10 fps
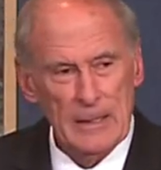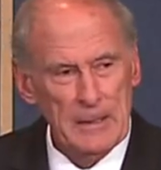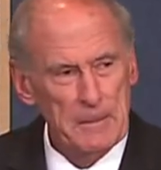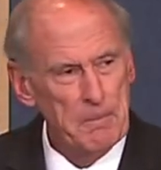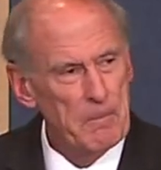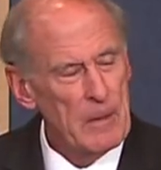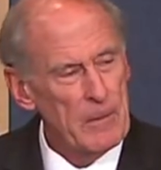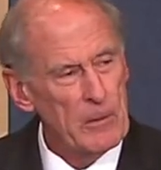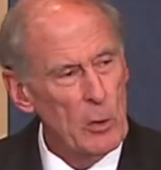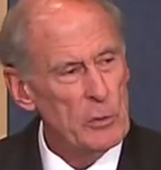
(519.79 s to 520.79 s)

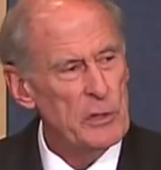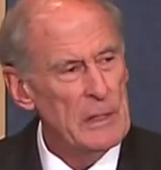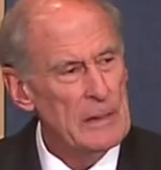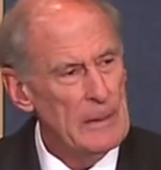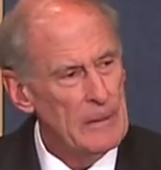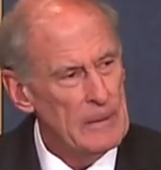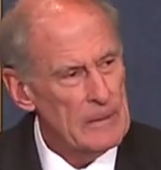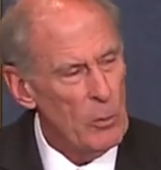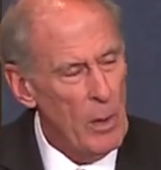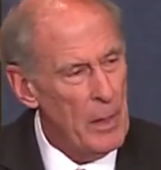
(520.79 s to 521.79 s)
The coaching
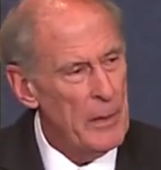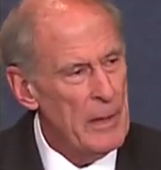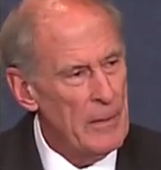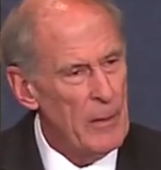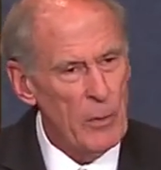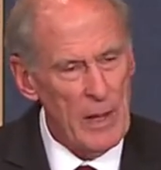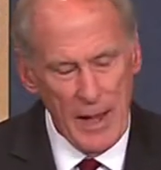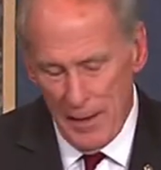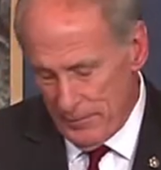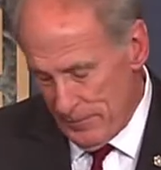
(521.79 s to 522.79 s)
quality that we
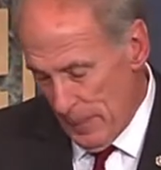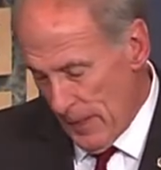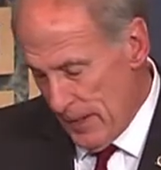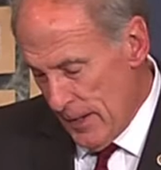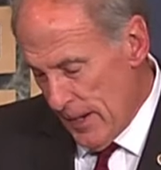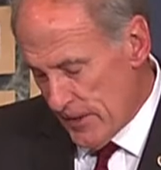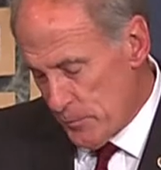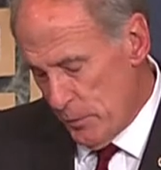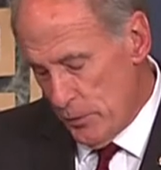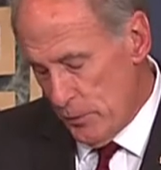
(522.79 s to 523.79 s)
have has
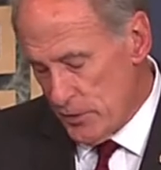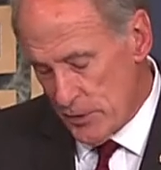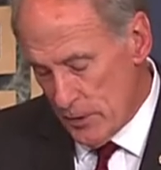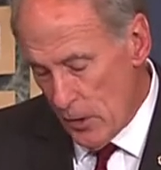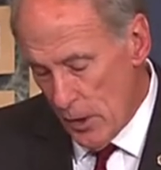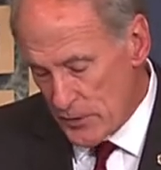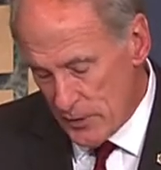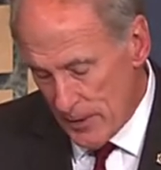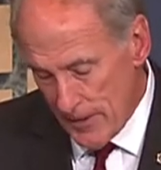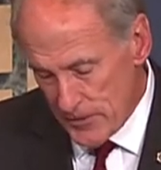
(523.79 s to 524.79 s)
produced
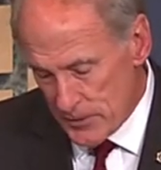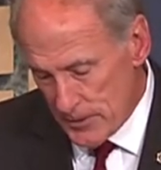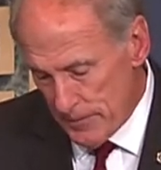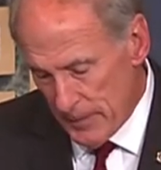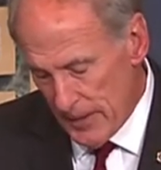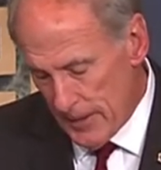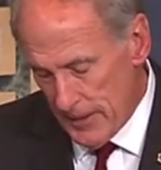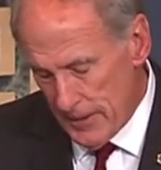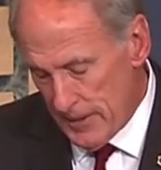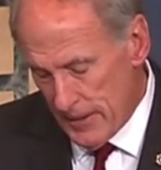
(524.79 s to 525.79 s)
all-stars
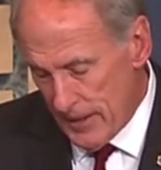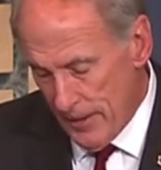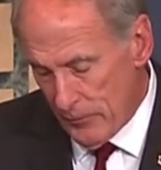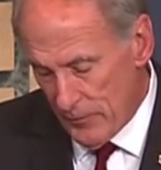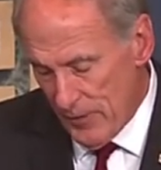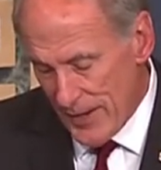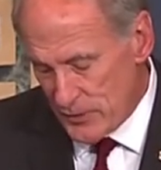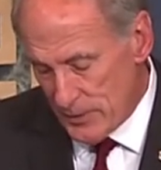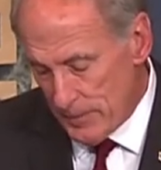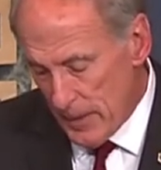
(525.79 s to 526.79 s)
in every
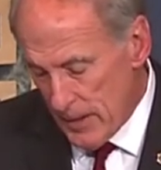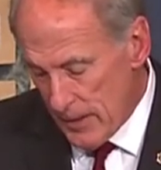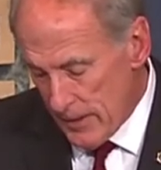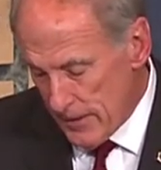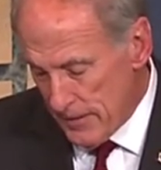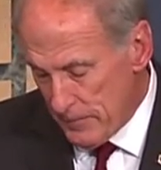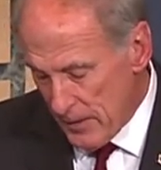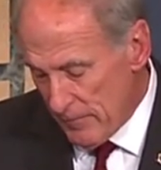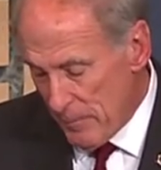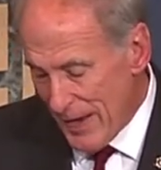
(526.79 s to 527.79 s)
facet
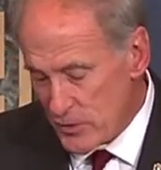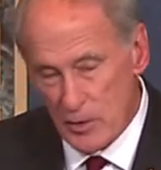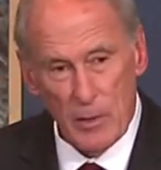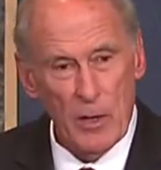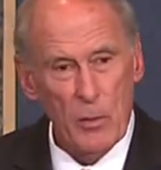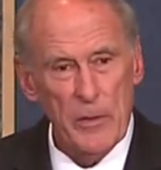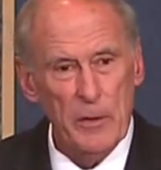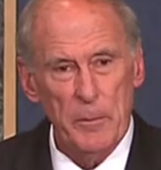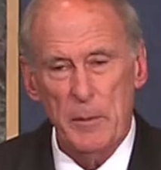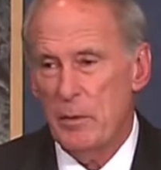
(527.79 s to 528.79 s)
of basketball, whether
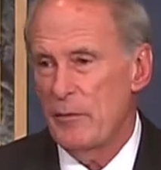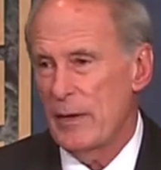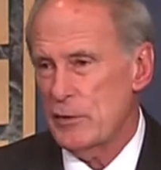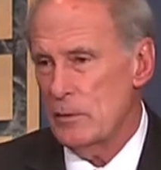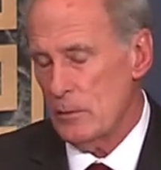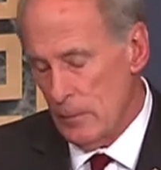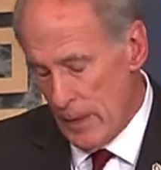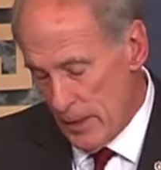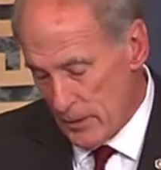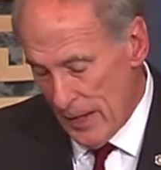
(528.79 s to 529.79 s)
it be professional,
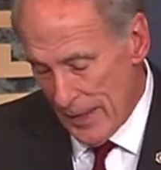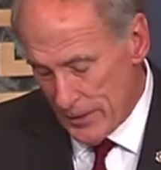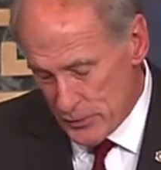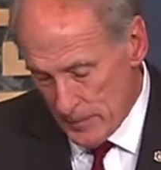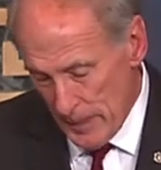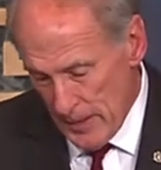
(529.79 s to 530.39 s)
college,